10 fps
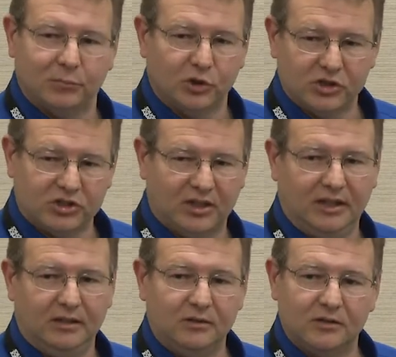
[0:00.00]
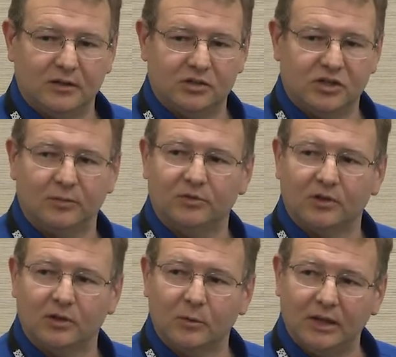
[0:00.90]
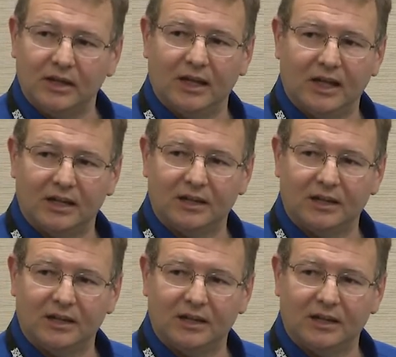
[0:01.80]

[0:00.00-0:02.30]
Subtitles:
pushed into the chip so that we, again,